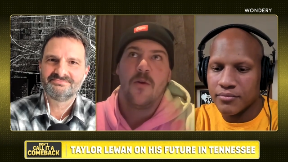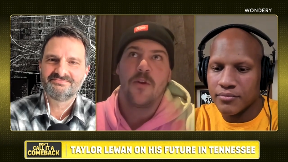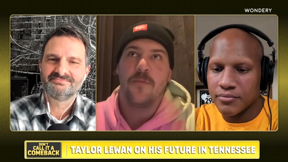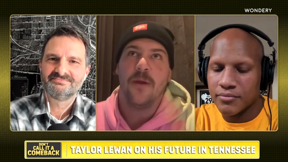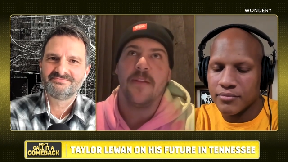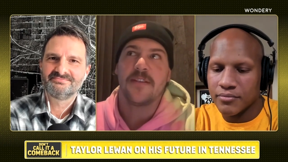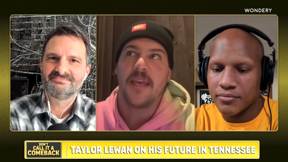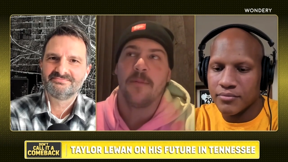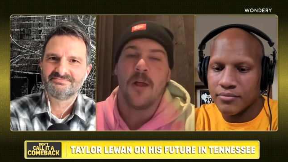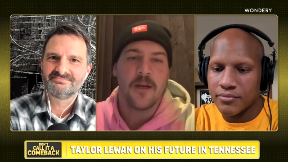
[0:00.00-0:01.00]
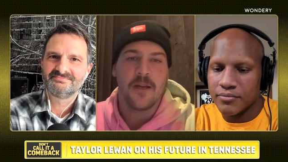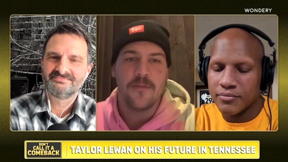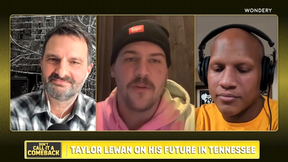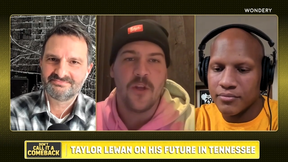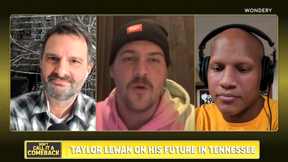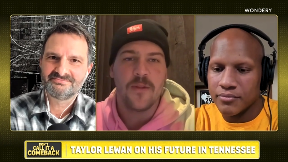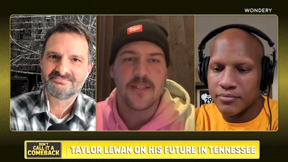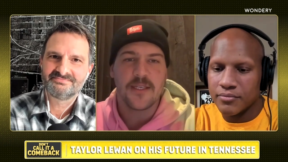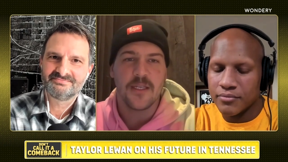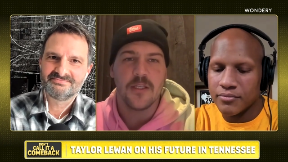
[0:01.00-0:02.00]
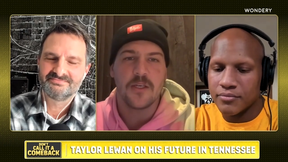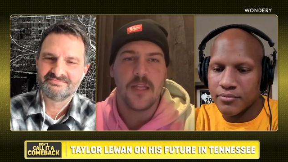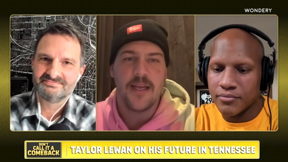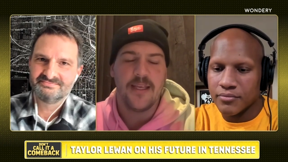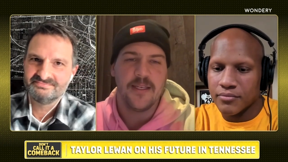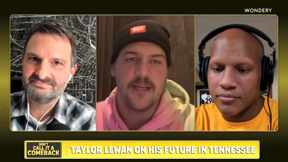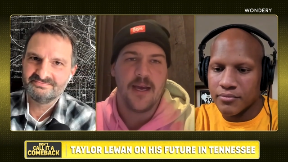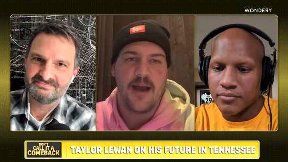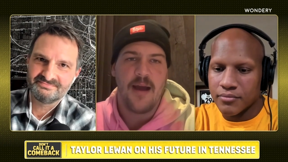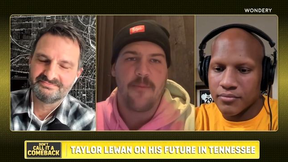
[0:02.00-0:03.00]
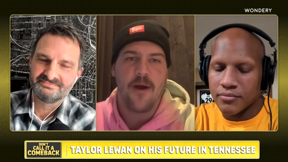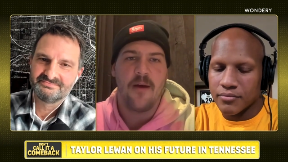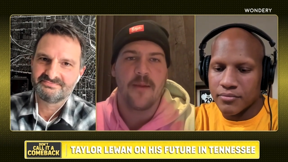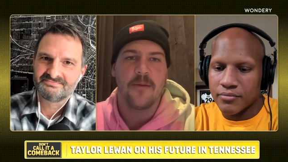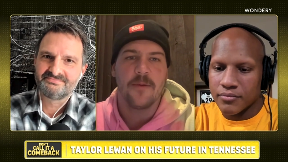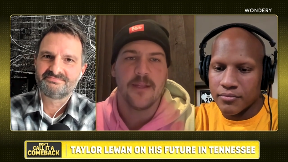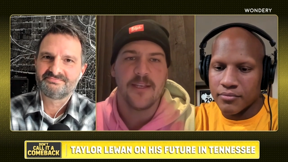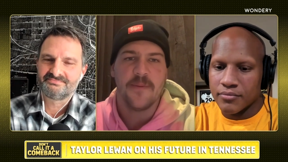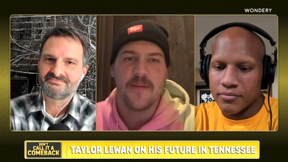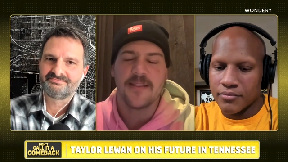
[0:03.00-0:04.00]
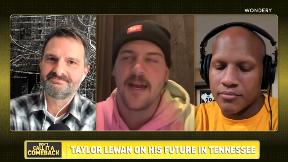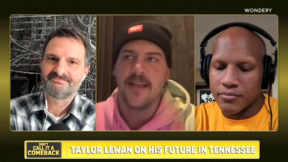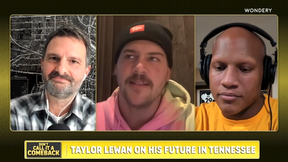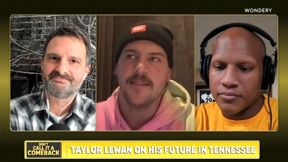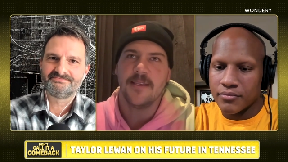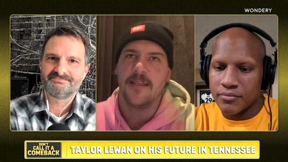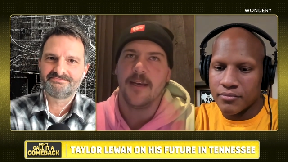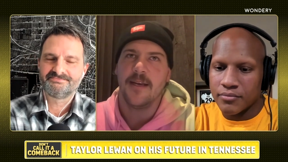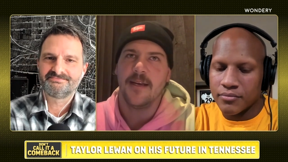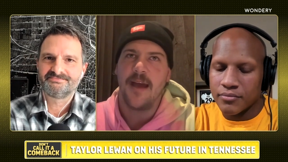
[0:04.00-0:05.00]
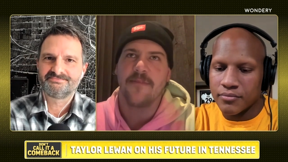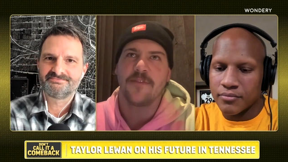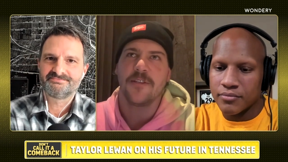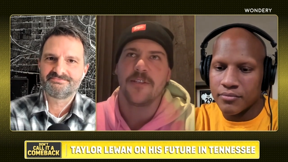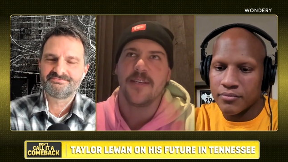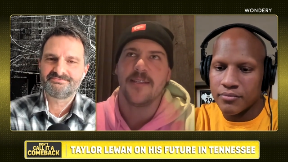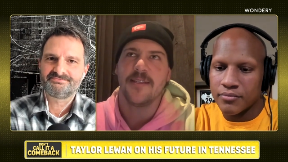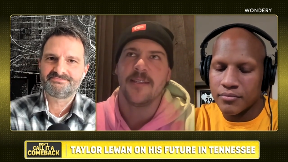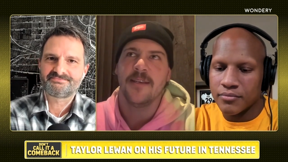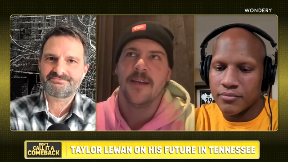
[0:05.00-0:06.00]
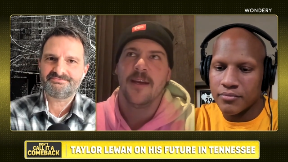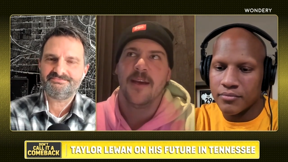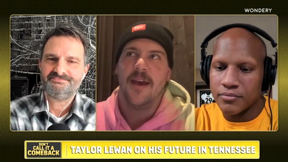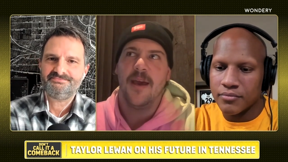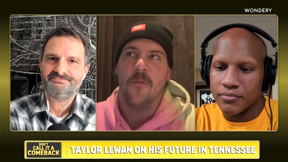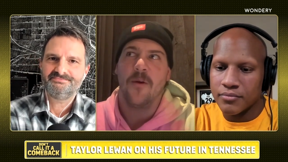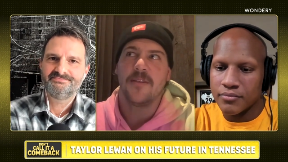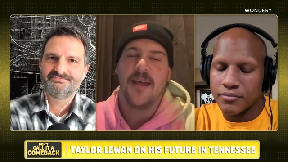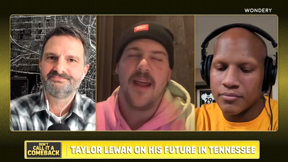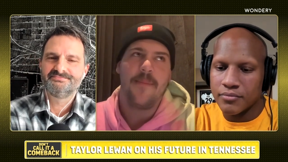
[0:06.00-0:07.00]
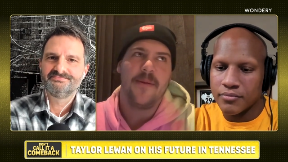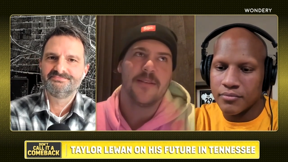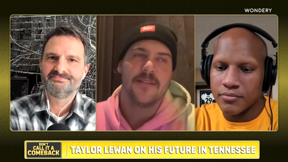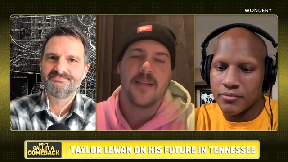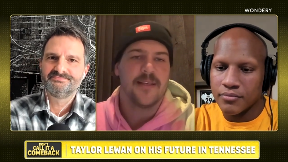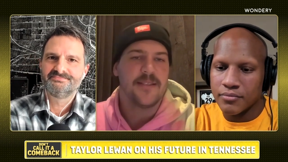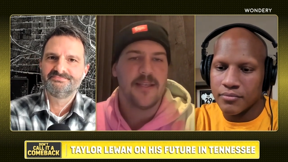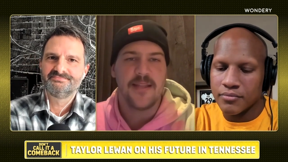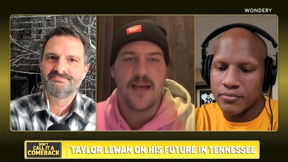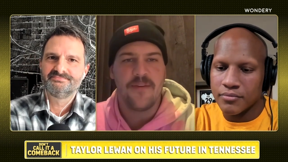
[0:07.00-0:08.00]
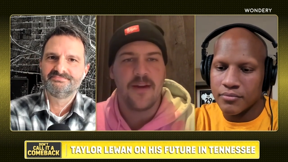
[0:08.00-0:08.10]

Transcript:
Speaker 1: When you play in this game long enough, you know what that's going to look like, and I'll probably get released by the Titans after the season. And once that happens, it's like sit down,